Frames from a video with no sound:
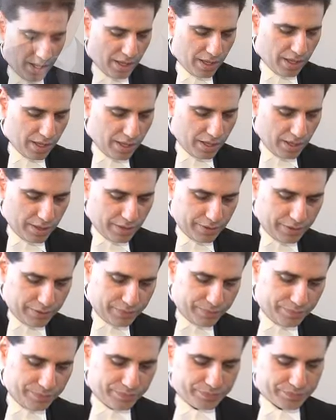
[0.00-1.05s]
IQ
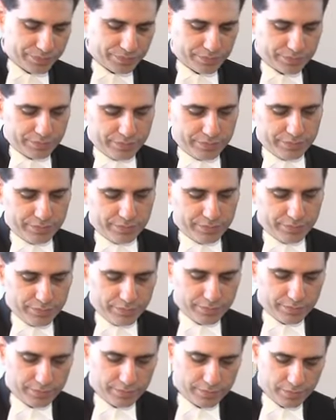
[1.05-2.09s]
of the firm
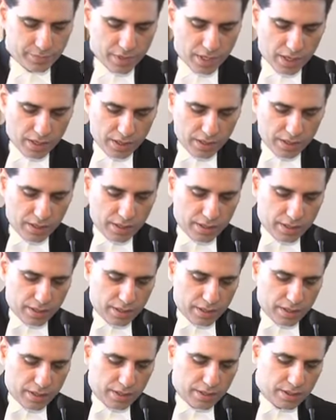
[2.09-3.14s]
when he did so. He